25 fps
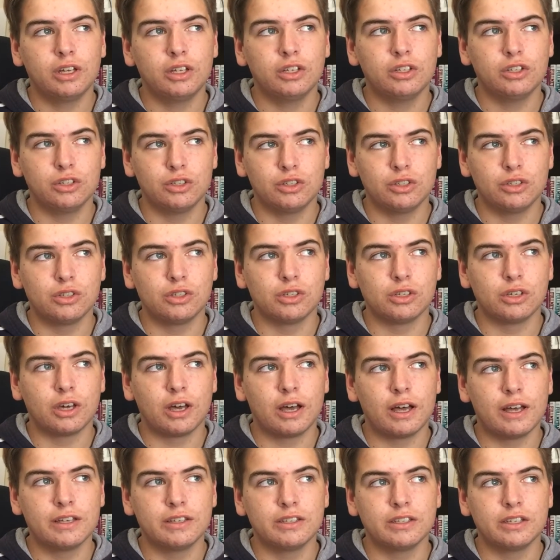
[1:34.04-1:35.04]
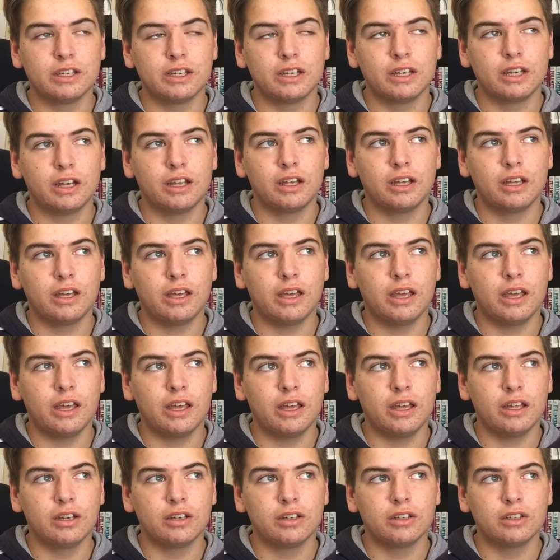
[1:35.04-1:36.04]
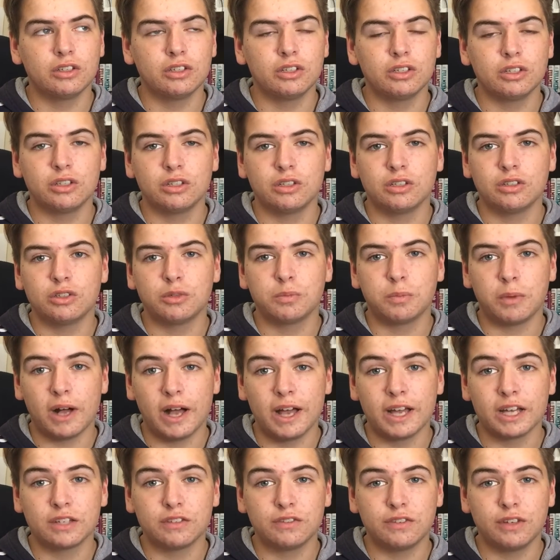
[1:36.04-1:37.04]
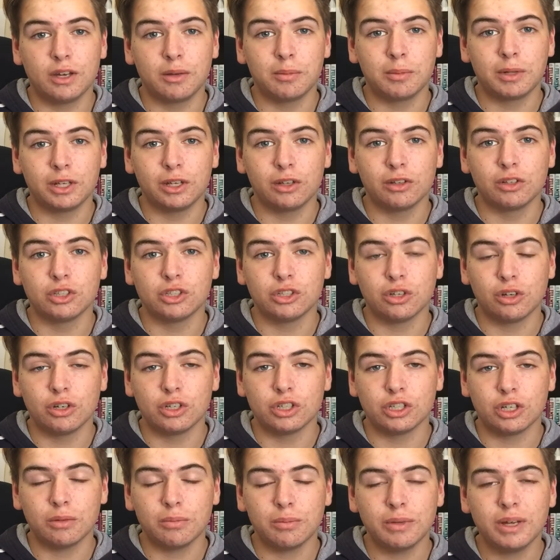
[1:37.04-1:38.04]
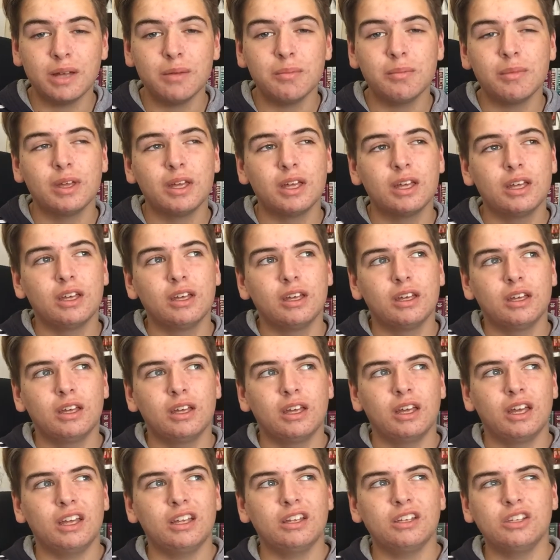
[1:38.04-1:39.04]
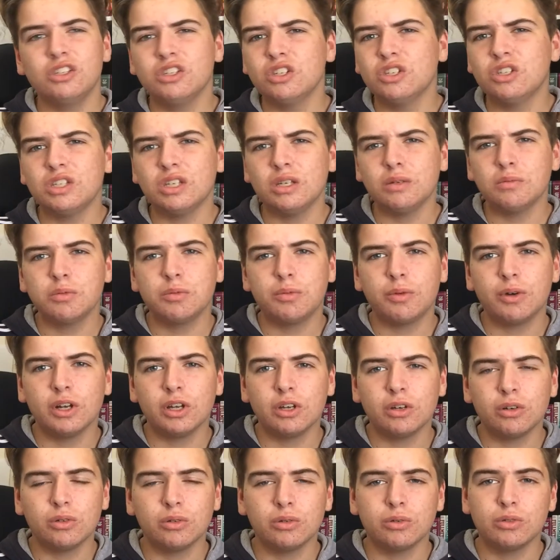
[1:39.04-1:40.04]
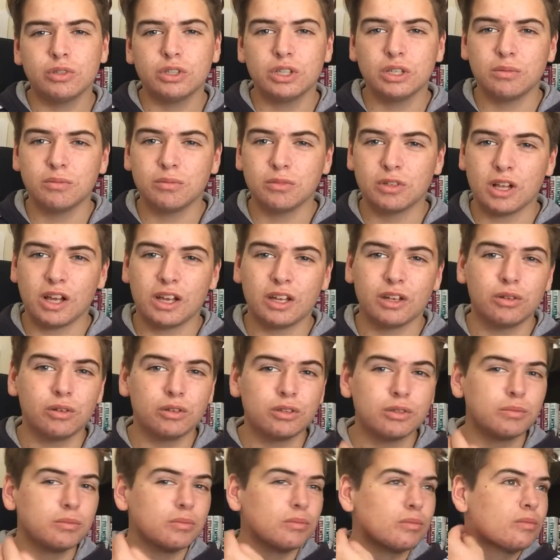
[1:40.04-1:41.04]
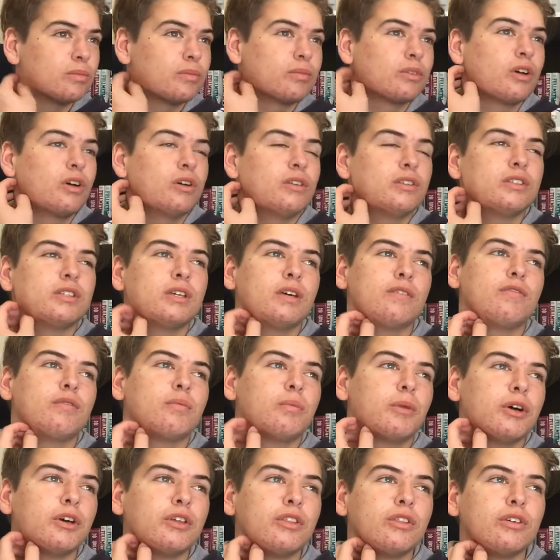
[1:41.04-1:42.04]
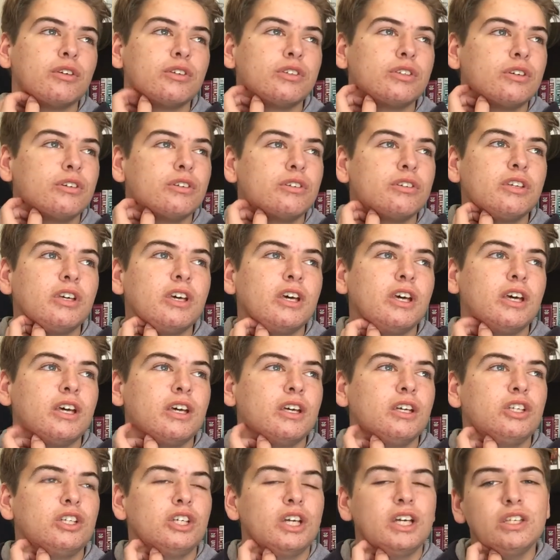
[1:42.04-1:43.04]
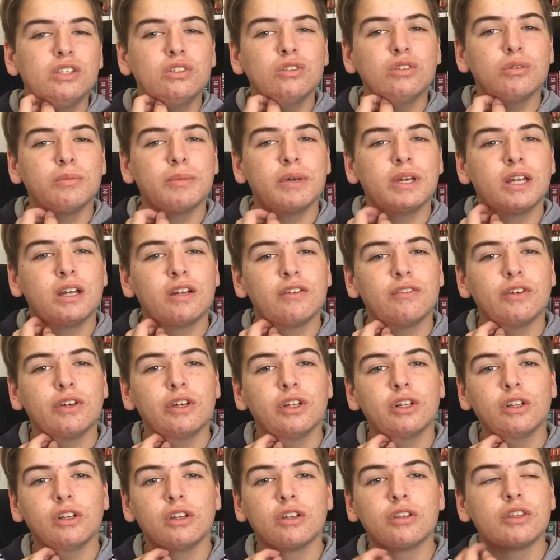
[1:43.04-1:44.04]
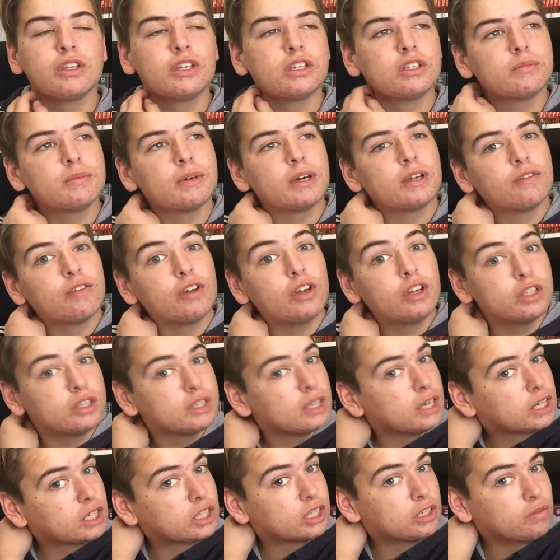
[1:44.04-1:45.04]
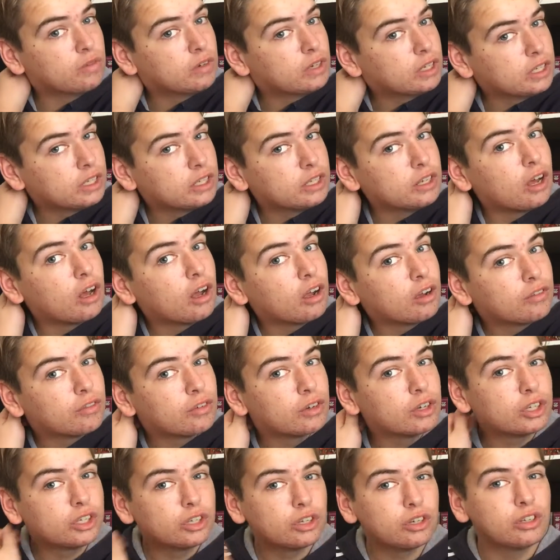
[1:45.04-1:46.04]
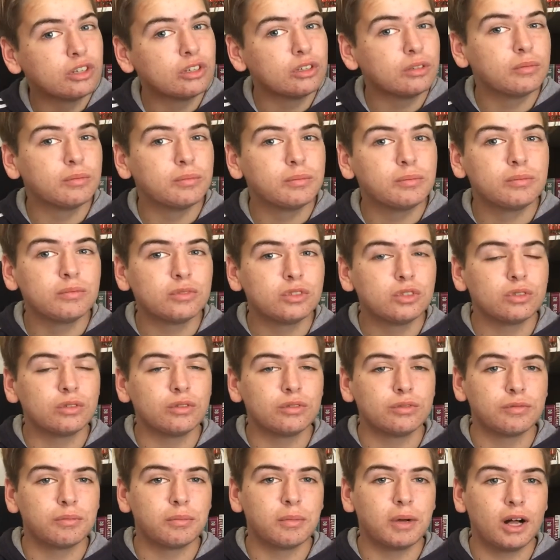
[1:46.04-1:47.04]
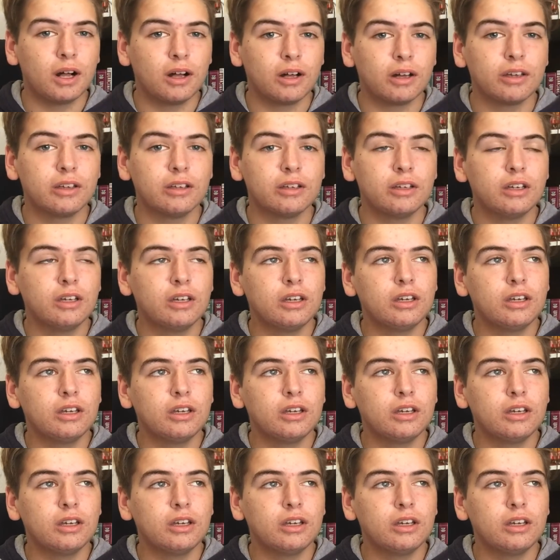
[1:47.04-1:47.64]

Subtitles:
Jujutsu Kaisen and Spy X Family on the Shonen Jump app, and it just seems pretty cool. Seemed like an awesome concept for both of those series. Chainsaw Man, I've heard a lot of things about. I've heard it's actually really dark for a shonen sort of manga,